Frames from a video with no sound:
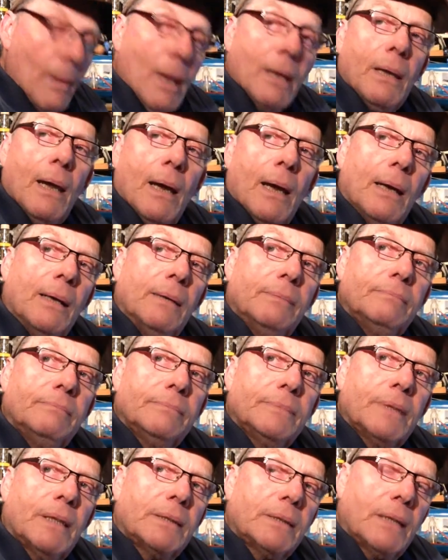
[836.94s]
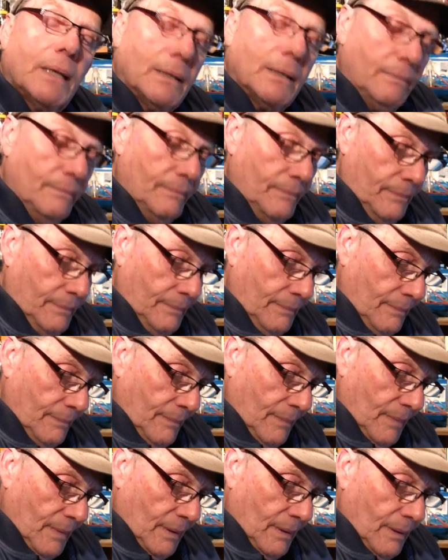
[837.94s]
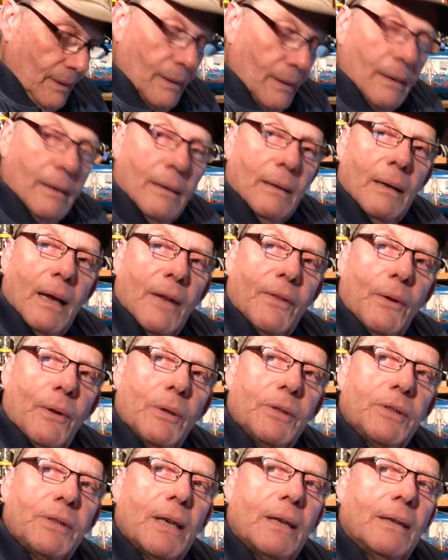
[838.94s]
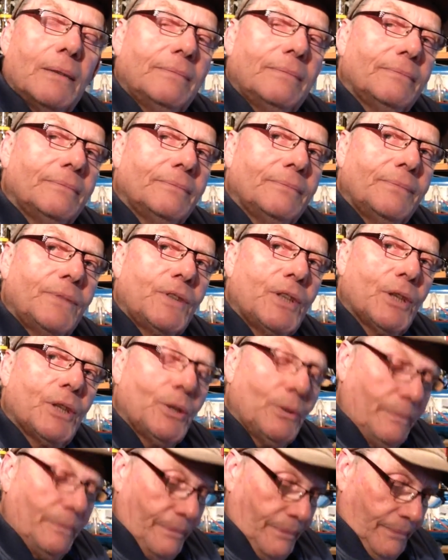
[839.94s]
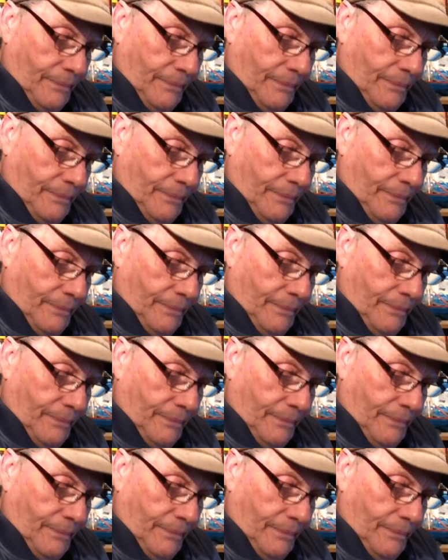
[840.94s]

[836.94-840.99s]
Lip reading: Yeah, I said. I thought so, too.